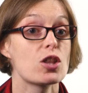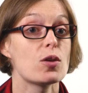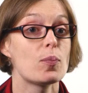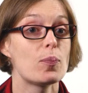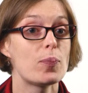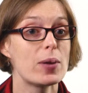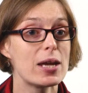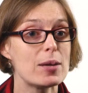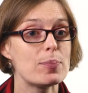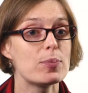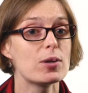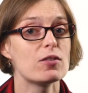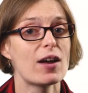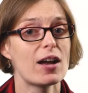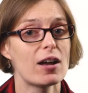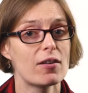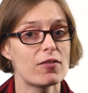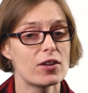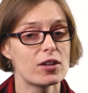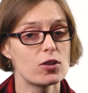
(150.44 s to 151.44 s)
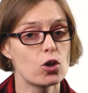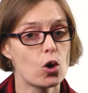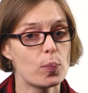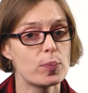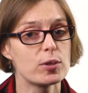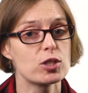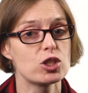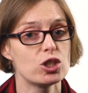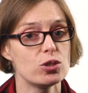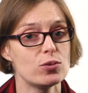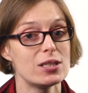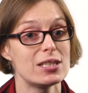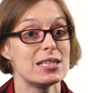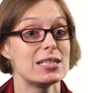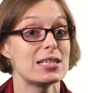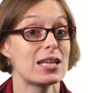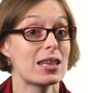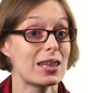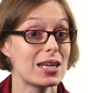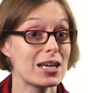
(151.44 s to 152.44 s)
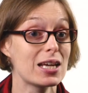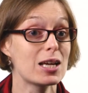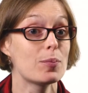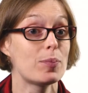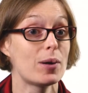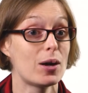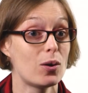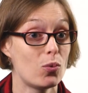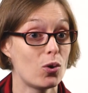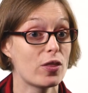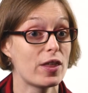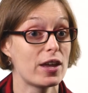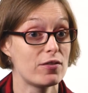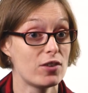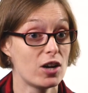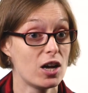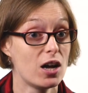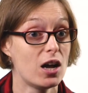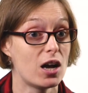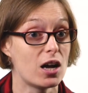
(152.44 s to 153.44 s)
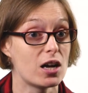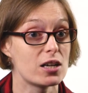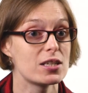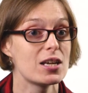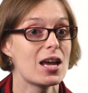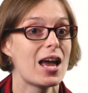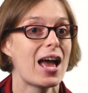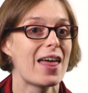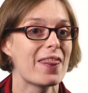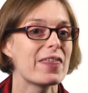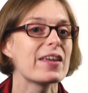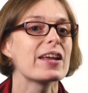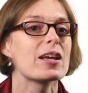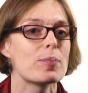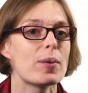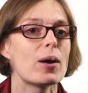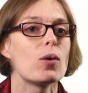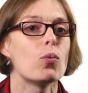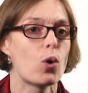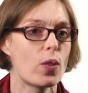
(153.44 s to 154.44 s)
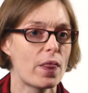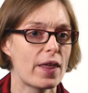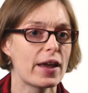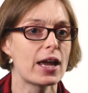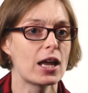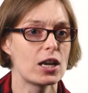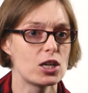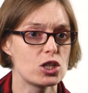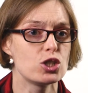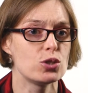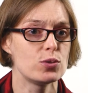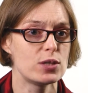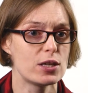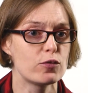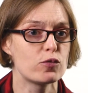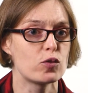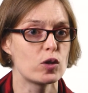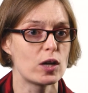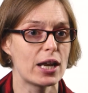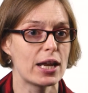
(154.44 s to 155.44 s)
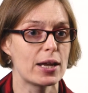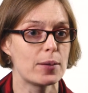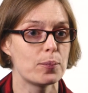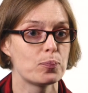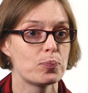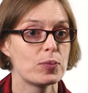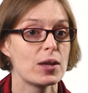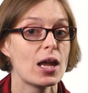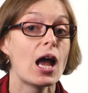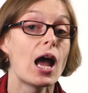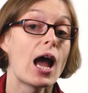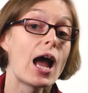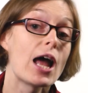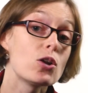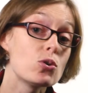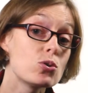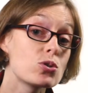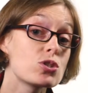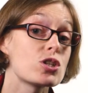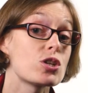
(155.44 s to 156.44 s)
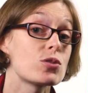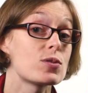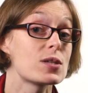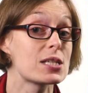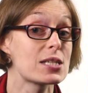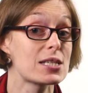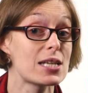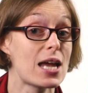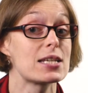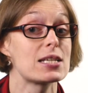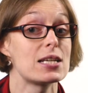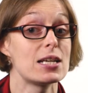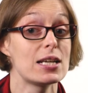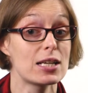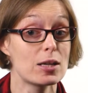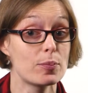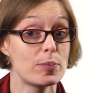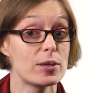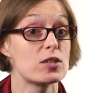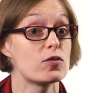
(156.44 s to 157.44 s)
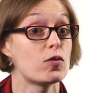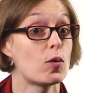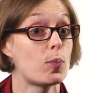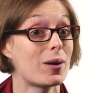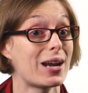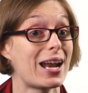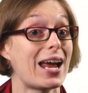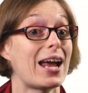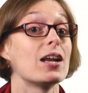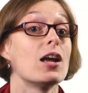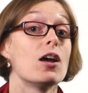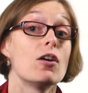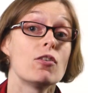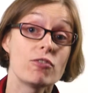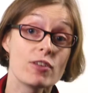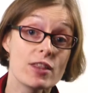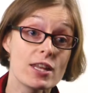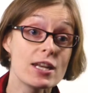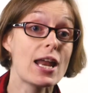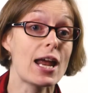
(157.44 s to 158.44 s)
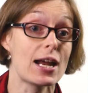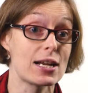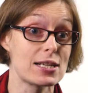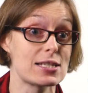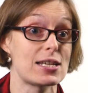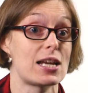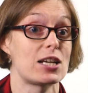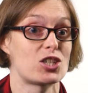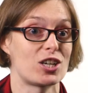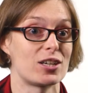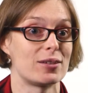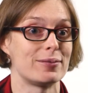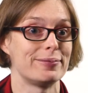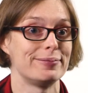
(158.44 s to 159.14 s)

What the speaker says: that people have an opportunity to think about what they've heard and think about what they're going to do differently, and also to set a little bit of a plan for the next session.